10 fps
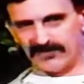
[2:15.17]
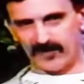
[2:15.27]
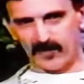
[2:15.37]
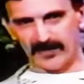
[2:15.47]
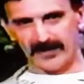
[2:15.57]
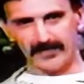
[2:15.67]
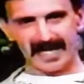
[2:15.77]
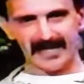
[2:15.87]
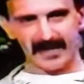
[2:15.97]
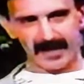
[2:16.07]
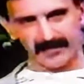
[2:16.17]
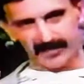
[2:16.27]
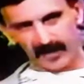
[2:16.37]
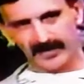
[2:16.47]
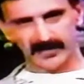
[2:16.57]
phone in Mannheim
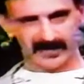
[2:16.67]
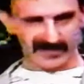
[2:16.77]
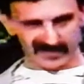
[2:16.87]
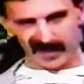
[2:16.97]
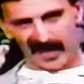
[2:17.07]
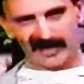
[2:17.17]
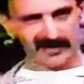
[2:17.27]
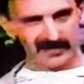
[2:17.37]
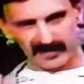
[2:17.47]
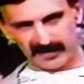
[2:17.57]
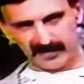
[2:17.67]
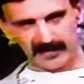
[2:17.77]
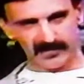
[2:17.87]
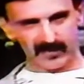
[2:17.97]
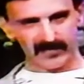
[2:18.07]
talking to this guy
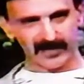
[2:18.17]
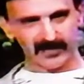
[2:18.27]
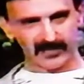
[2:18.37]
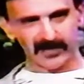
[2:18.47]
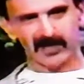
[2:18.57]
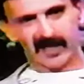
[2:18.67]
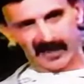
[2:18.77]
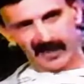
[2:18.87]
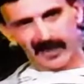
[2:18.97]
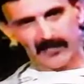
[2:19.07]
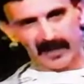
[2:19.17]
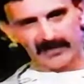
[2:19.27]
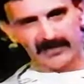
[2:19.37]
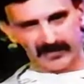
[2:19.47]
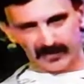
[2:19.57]
in the Soviet Union
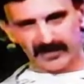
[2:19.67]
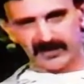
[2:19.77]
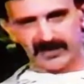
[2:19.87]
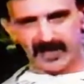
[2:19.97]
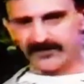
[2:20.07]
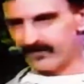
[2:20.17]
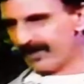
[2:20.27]
about doing this concert.